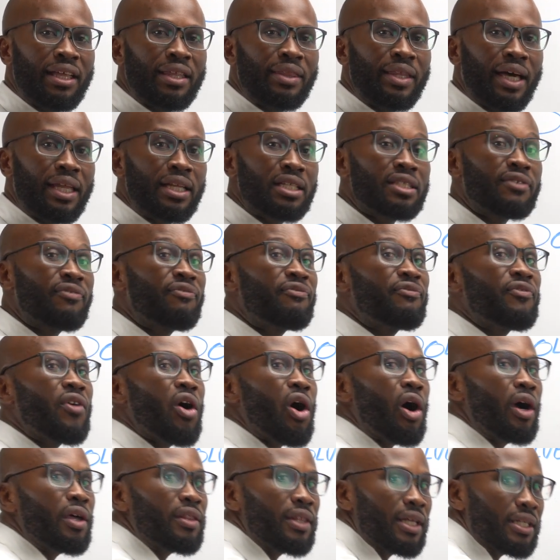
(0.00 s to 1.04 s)
that is
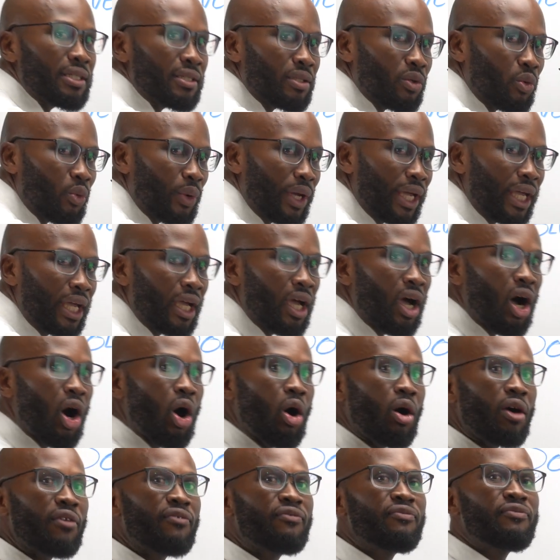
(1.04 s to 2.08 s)
farthest away
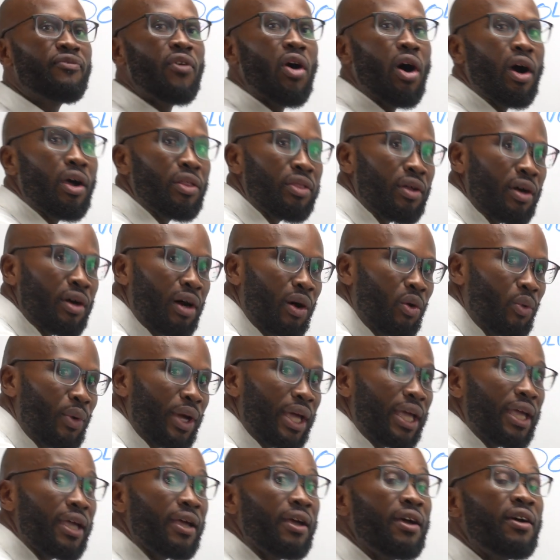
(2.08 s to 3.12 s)
or farther
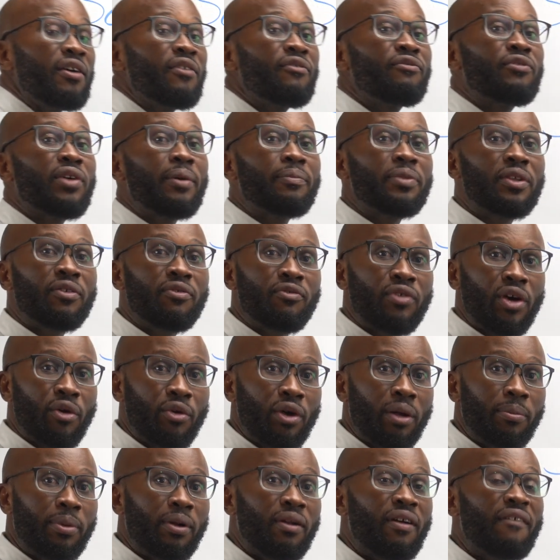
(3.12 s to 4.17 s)
away from the
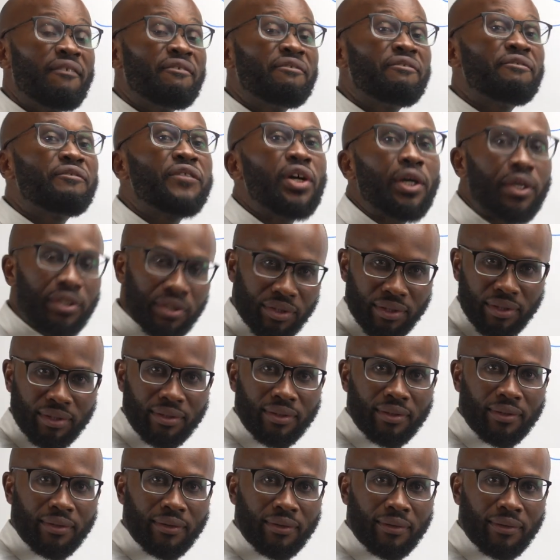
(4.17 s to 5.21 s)
variable first.
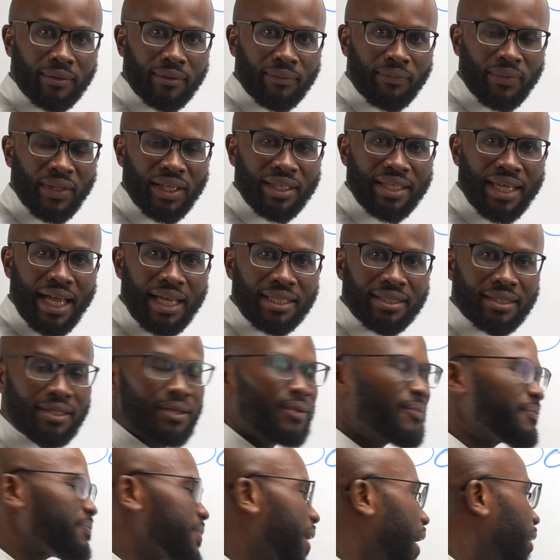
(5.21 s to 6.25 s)
Yes?
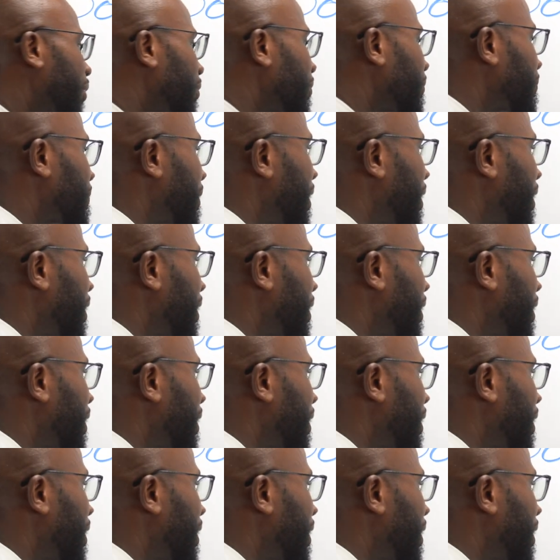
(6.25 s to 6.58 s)
Now,